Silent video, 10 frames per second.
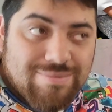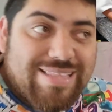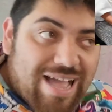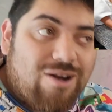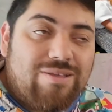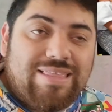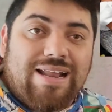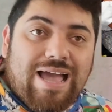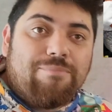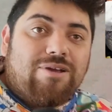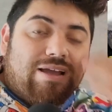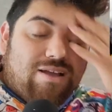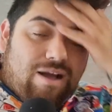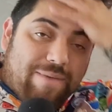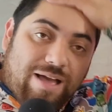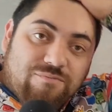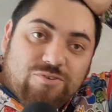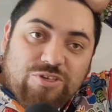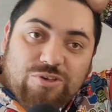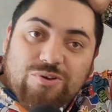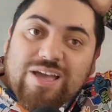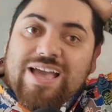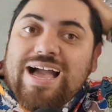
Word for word: now that I'm going to come after you